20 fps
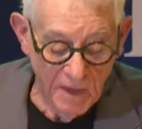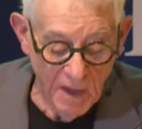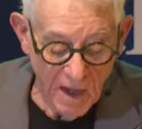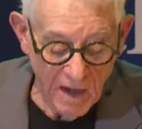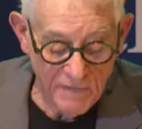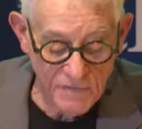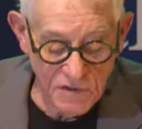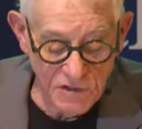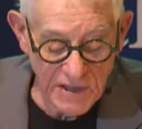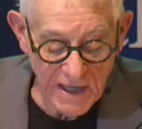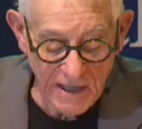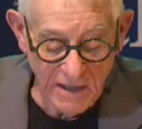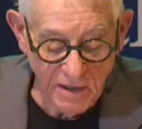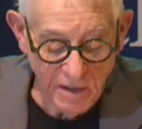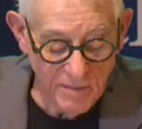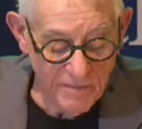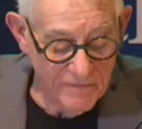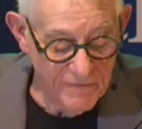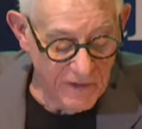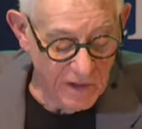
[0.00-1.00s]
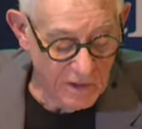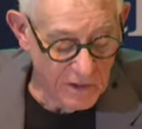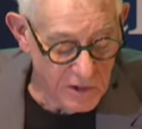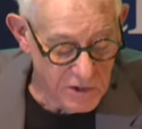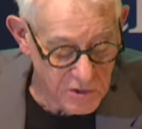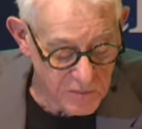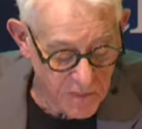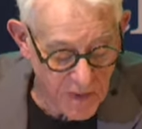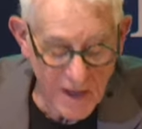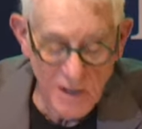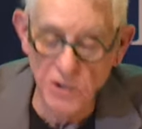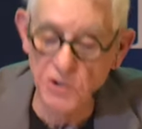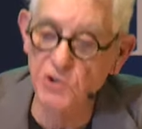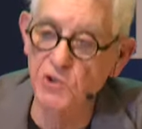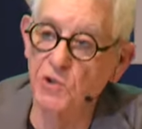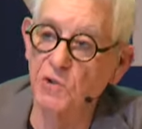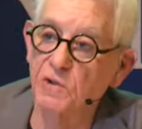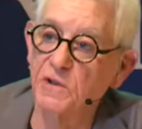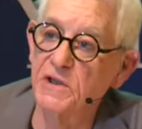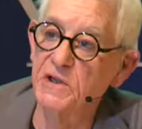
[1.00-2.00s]
of Salem Village by
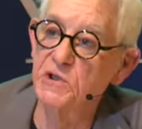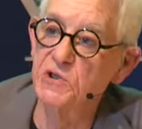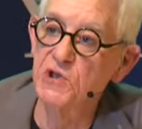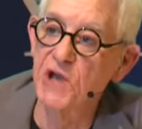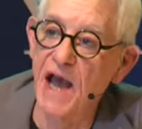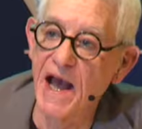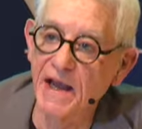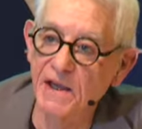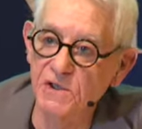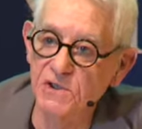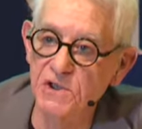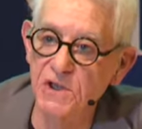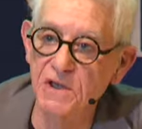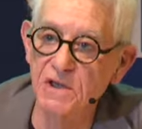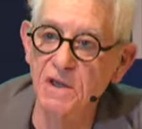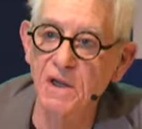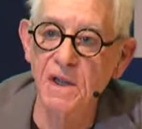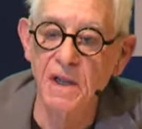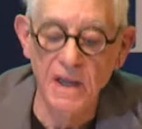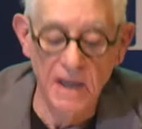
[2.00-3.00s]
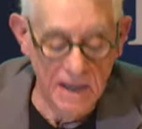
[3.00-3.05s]
Shirley Jackson